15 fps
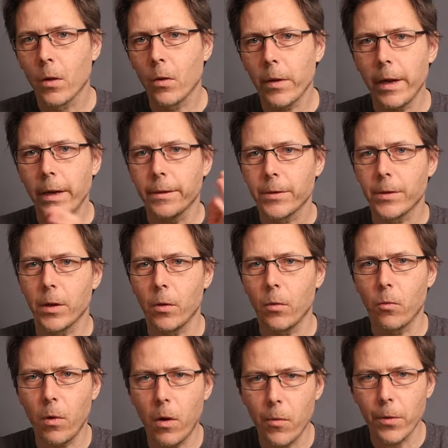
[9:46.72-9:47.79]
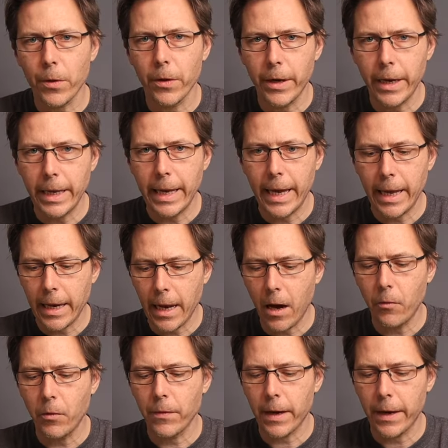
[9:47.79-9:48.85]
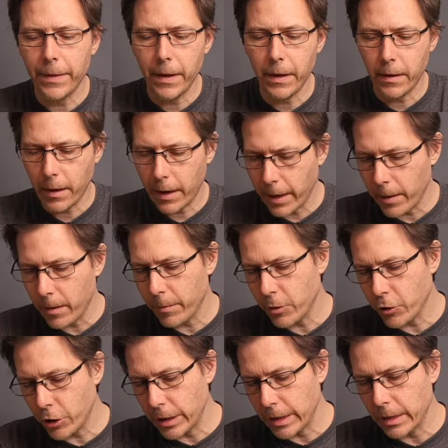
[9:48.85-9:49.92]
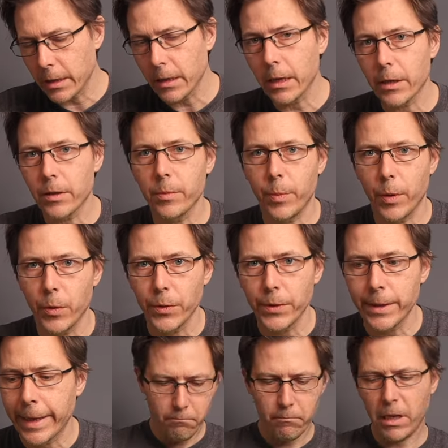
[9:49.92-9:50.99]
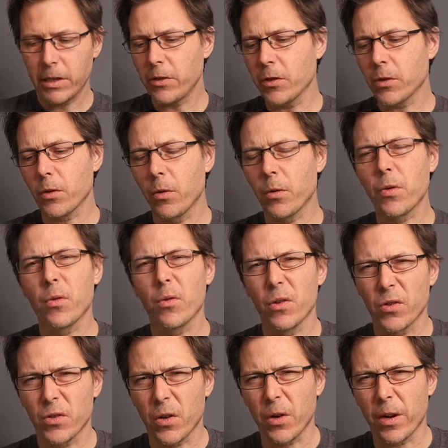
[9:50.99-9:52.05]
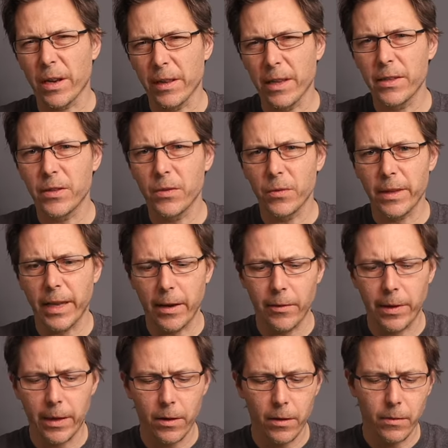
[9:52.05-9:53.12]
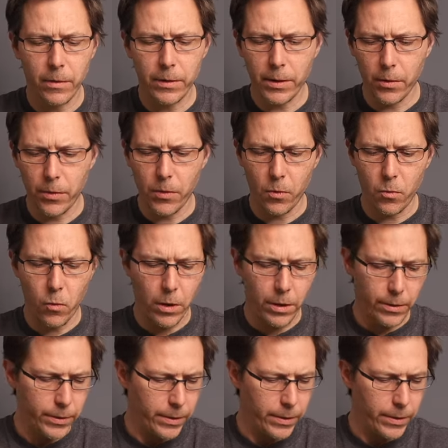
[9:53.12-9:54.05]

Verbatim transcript: Okay, so what we're looking at now, we've got the entire machine exposed. Let's just go through the circuit. Let's do it that way. Let's go through the water